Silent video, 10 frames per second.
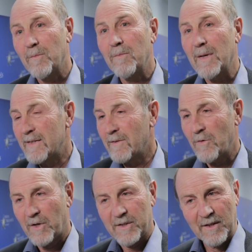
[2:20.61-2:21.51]
but the
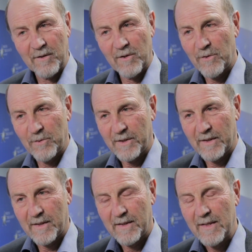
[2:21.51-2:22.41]
workers did not use
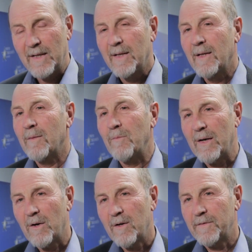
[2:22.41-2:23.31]
it.
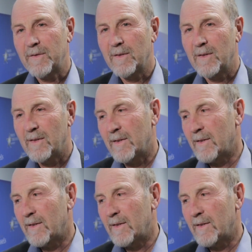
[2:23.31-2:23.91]
But often,